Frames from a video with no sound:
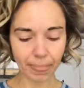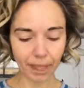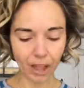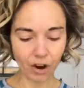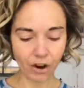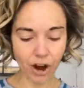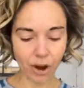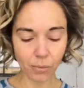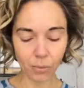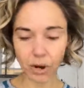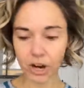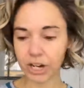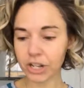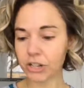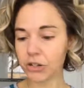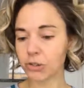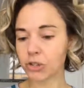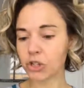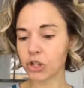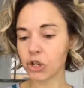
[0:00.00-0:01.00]
All right, we're gonna
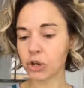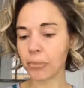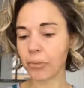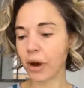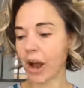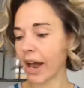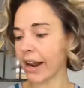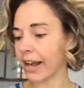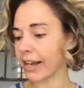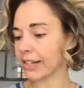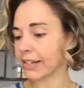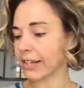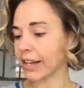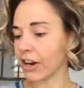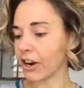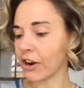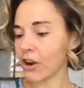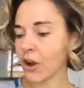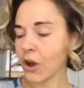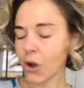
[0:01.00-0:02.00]
use 2 products
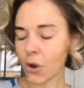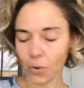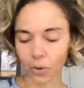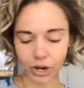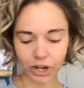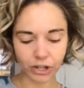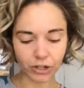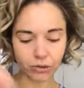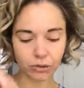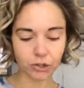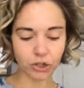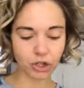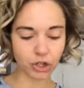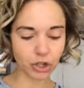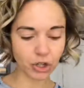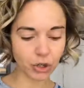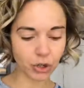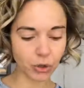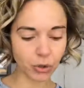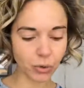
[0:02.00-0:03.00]
here. We're gonna use
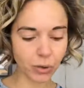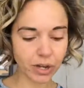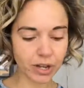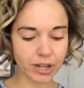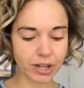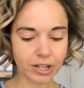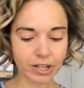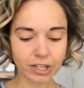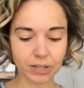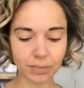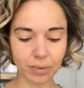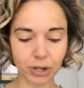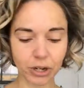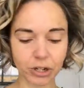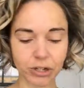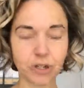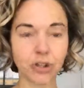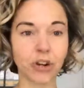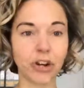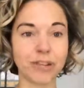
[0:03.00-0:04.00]
2
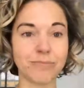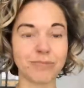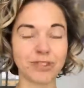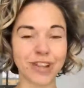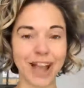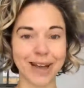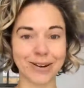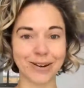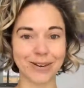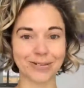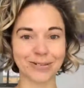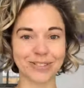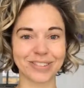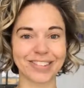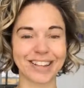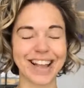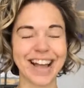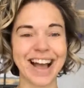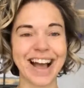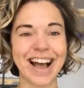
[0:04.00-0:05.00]
Splurge cream
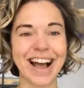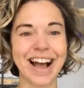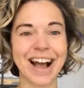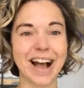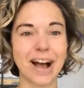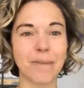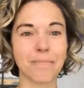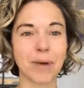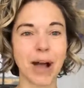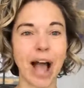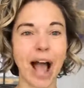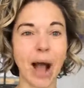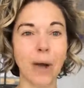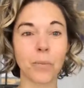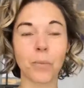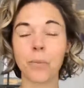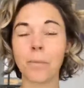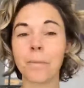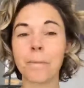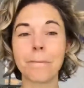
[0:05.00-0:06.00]
shadows.
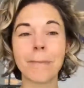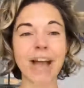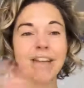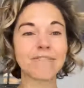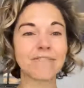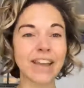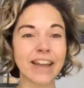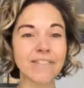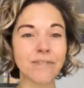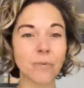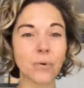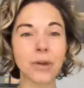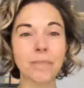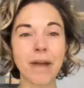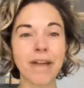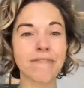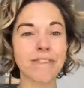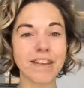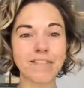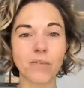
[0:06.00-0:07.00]
One of
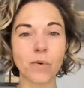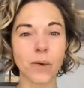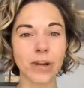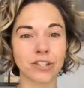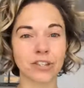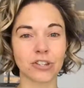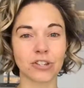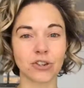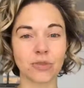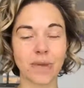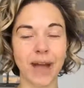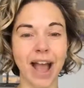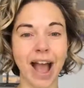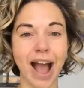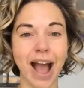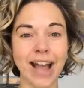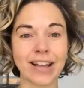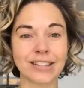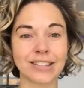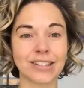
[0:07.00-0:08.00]
my favorite ways to do my
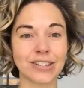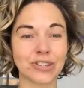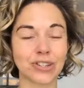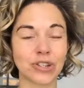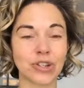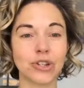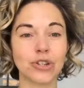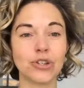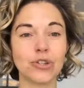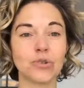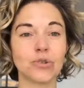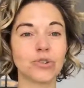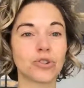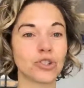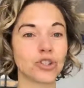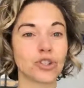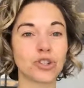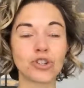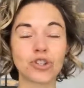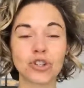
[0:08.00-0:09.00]
eyes is to use
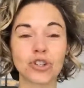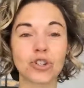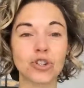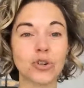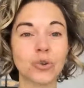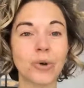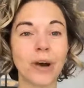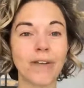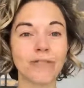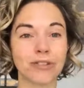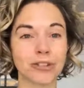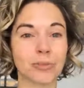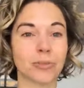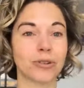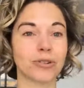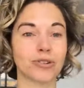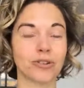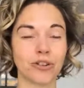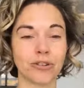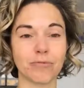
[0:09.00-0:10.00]
just 2 of the
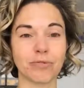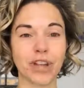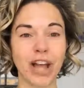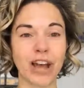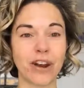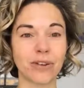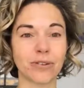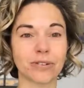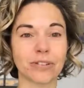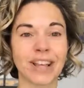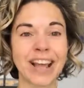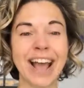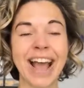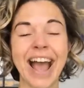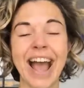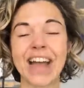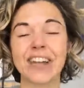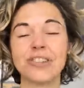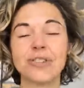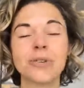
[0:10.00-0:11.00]
Splurge cream shadows.
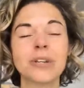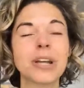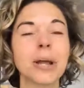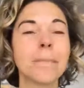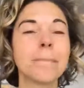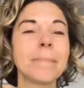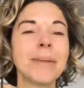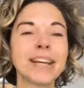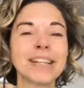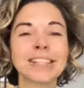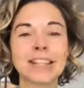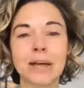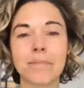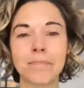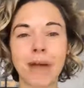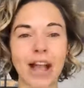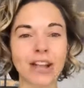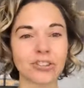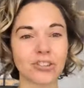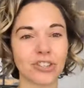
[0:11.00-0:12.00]
And you can mix and
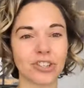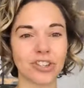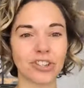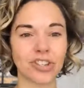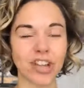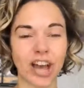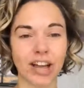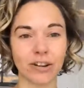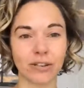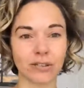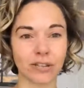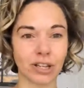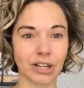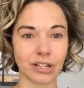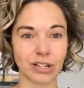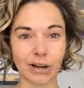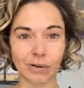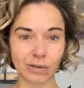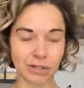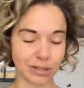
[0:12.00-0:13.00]
match these shadows
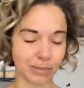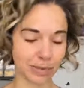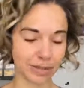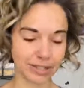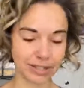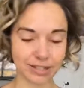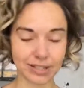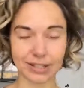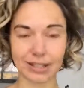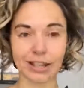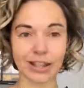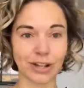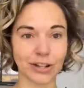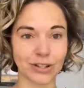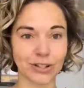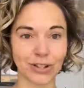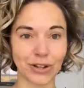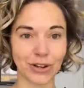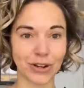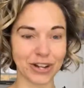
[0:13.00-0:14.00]
like no one's business. They look
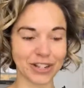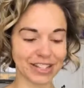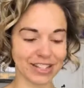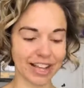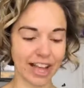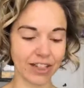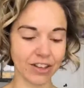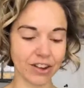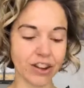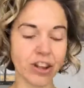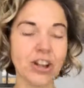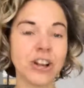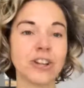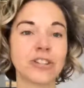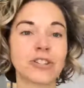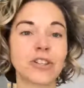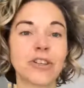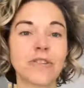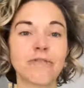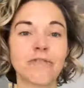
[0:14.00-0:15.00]
so good together.
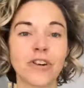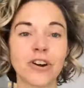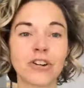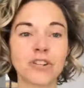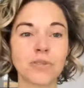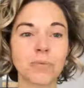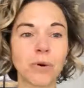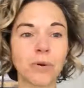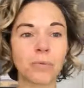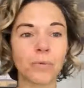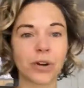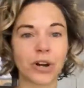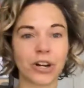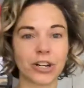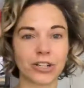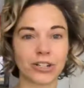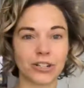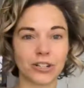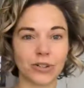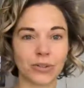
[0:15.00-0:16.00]
So the first one we're
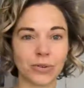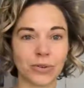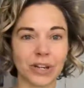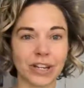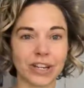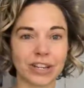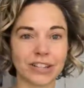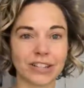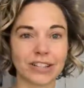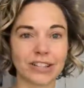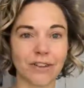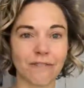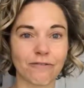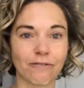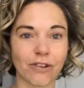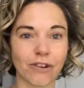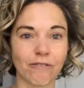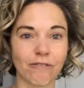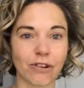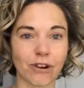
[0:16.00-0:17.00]
gonna do is
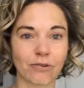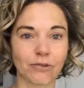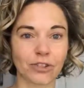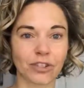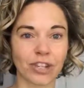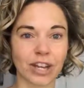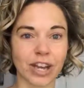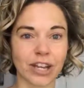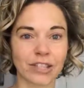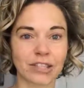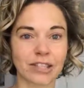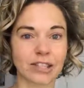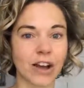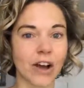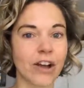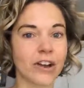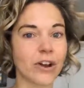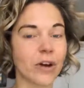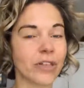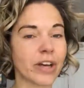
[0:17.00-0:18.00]
Ferocious. Now
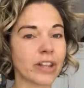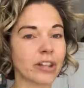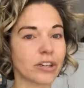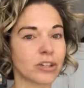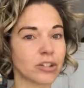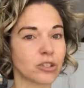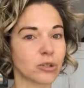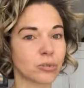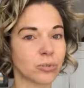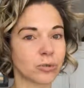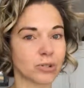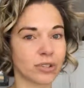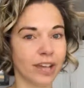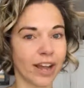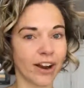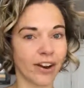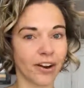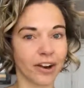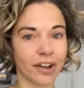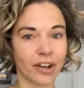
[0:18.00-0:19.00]
I know that looks super
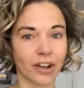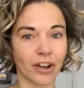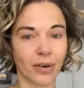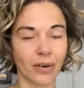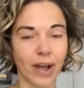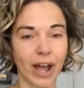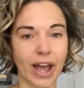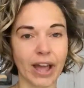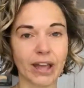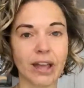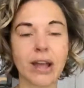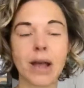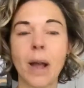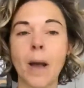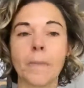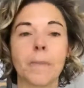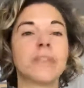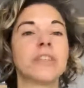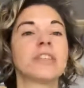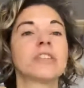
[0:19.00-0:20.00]
scary, okay?
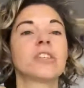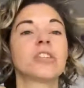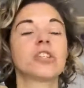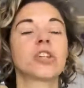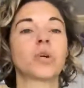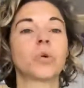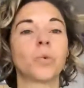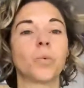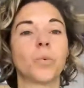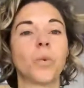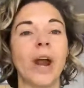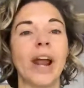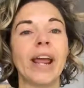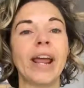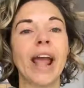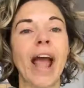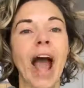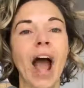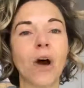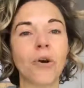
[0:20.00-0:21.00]
But this is a
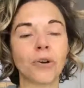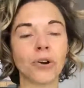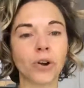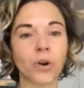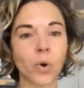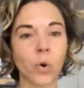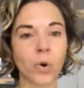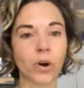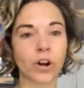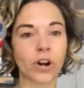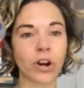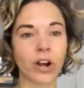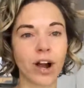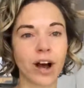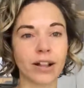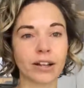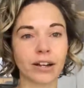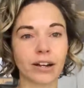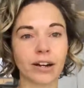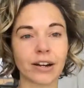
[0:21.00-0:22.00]
great outer corner
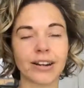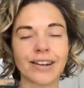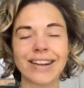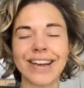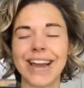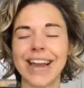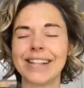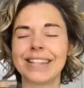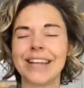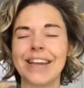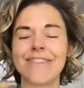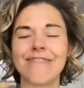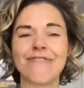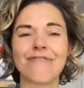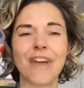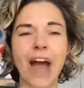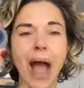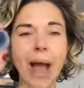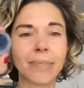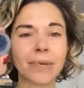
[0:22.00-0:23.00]
color. It's a
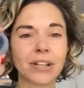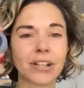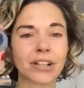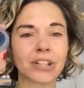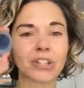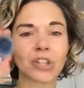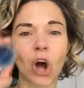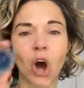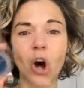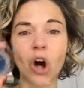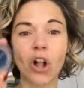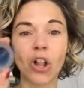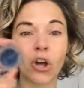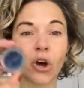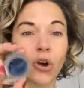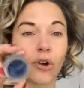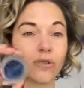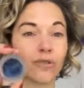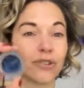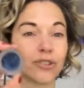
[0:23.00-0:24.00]
fabulous
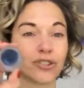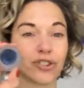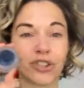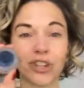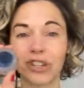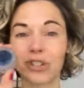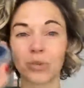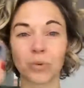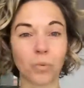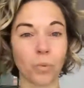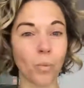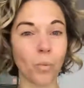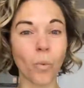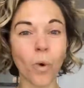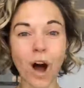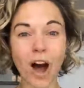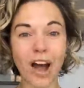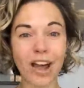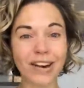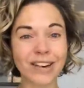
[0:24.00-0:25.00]
all over just
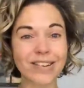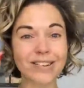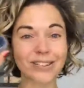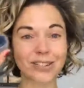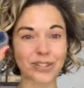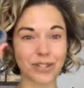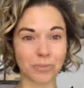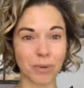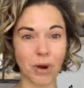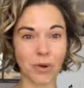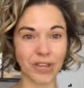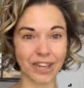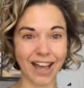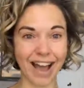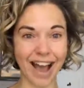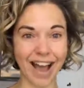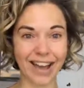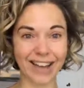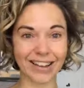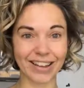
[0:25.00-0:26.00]
one
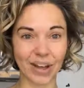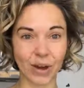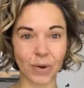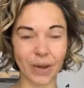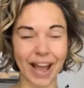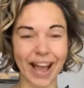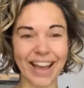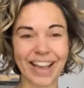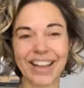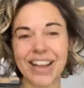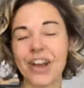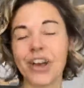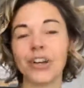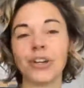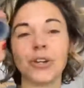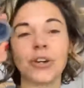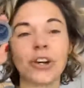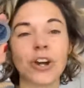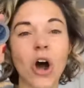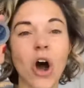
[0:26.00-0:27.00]
smoky eye, okay?
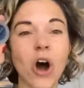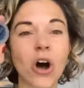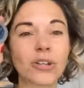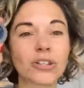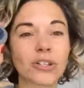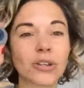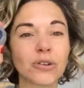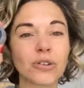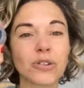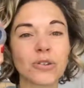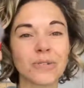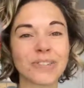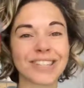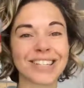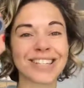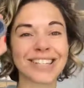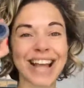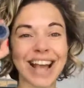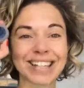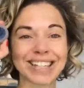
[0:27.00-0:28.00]
You can also use
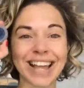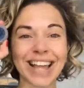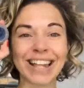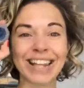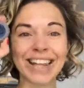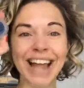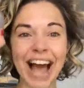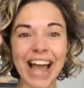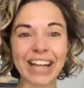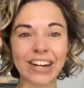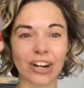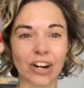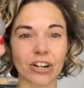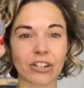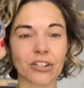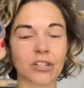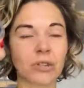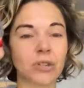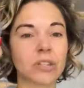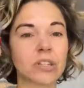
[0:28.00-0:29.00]
this as a
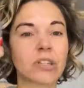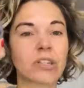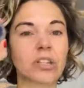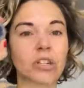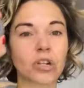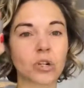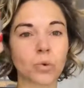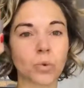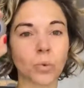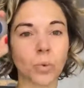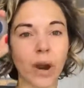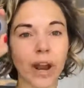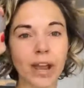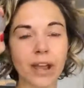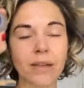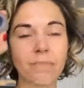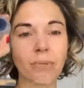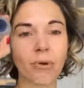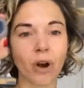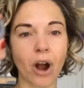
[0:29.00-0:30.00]
liner. So this is a
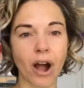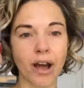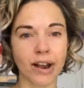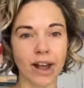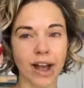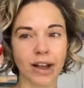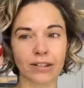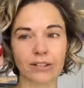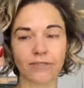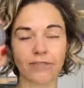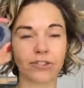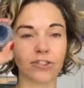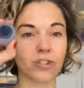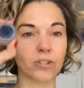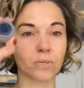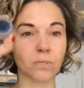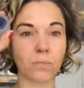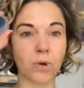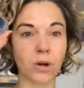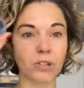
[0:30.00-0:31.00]
great product for
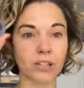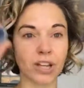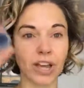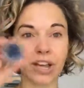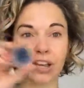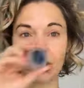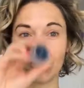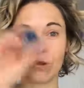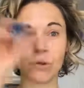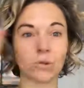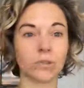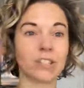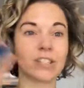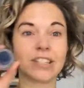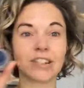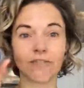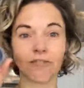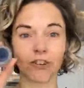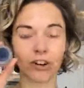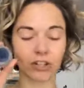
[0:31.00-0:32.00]
just multi-use
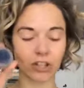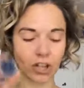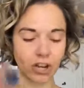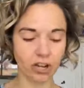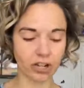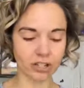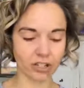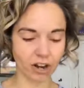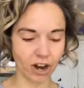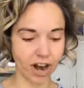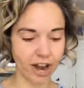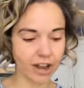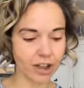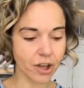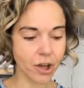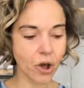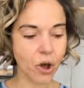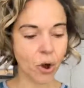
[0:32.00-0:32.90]
different looks, all right?